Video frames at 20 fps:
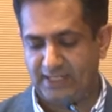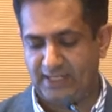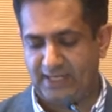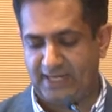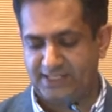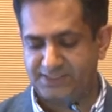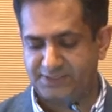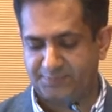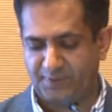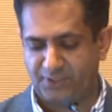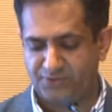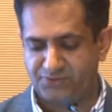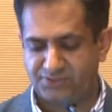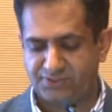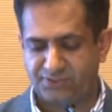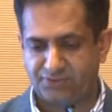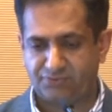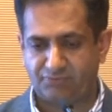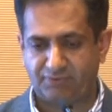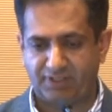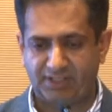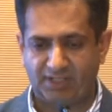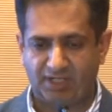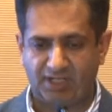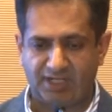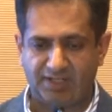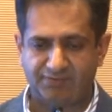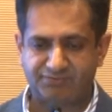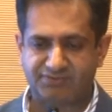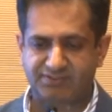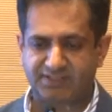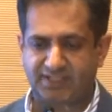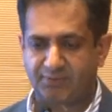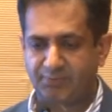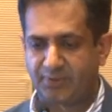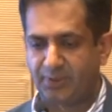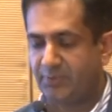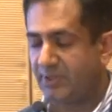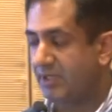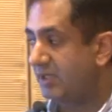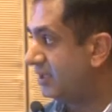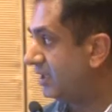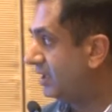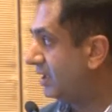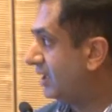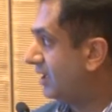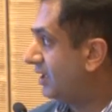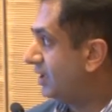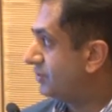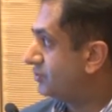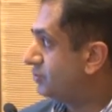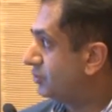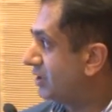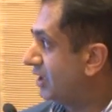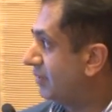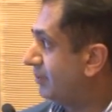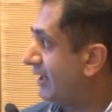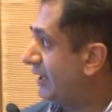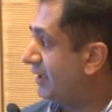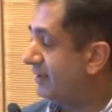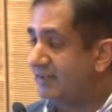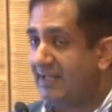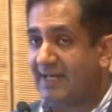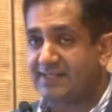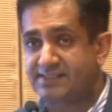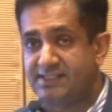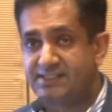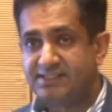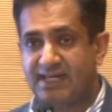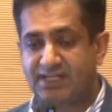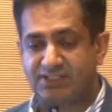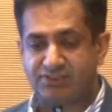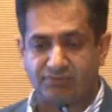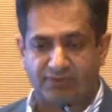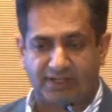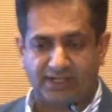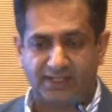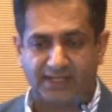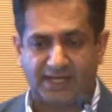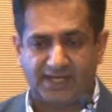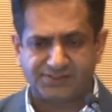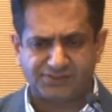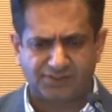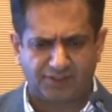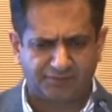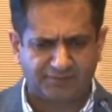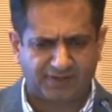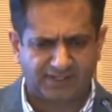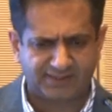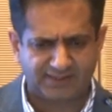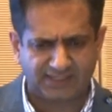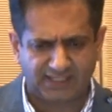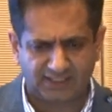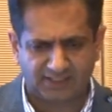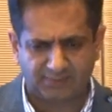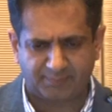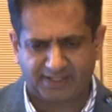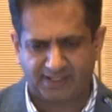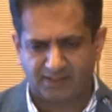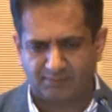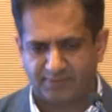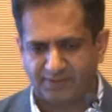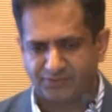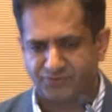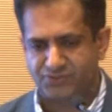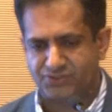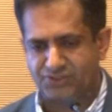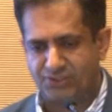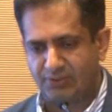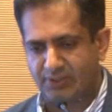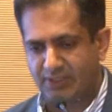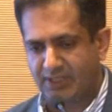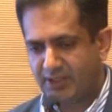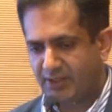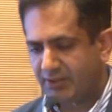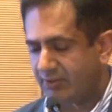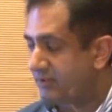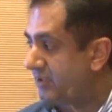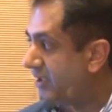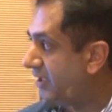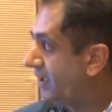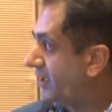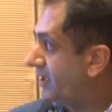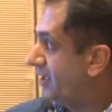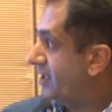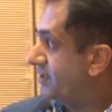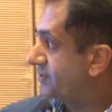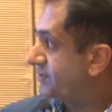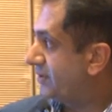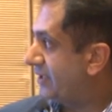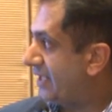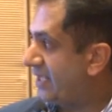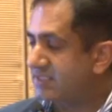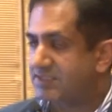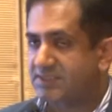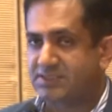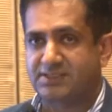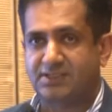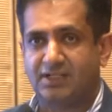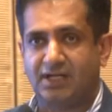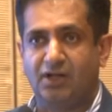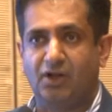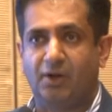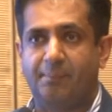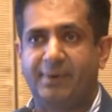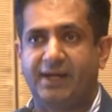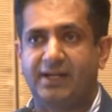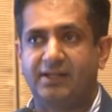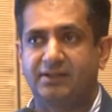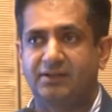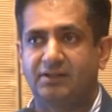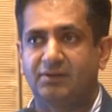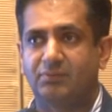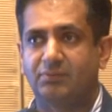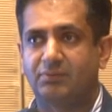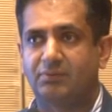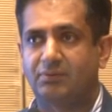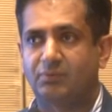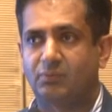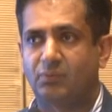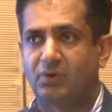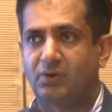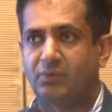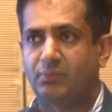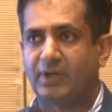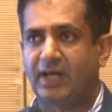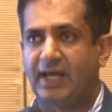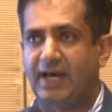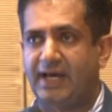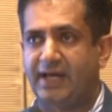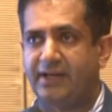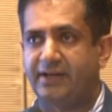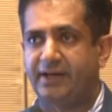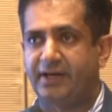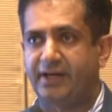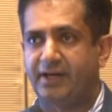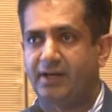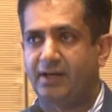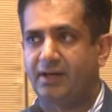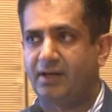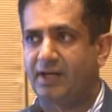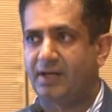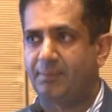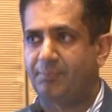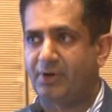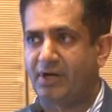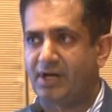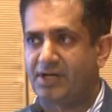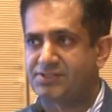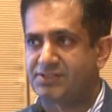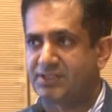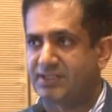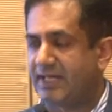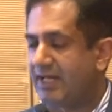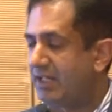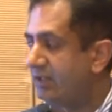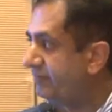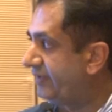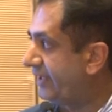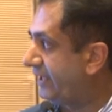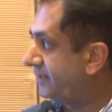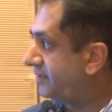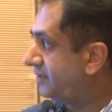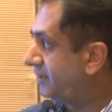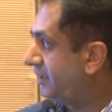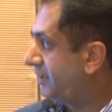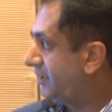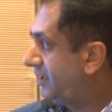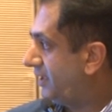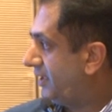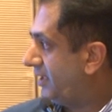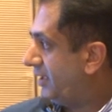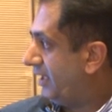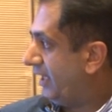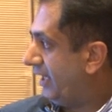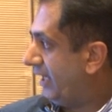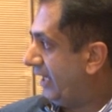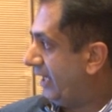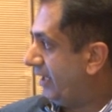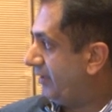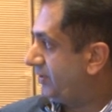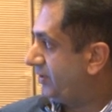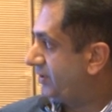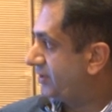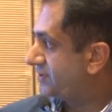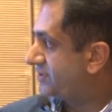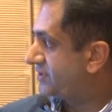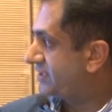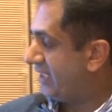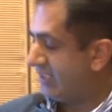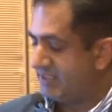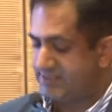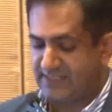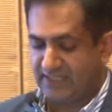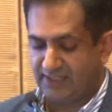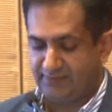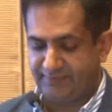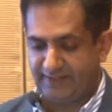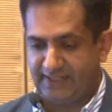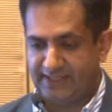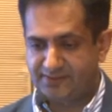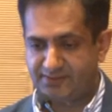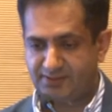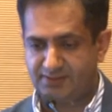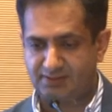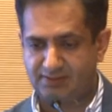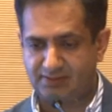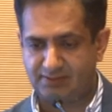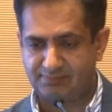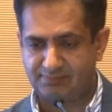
as opposed to 3.5 that we were talking about. And that's his X-ray as of, I think, about a month or 2 ago. So that's a lot better than what we had prior to the LVAD. You can see his LVAD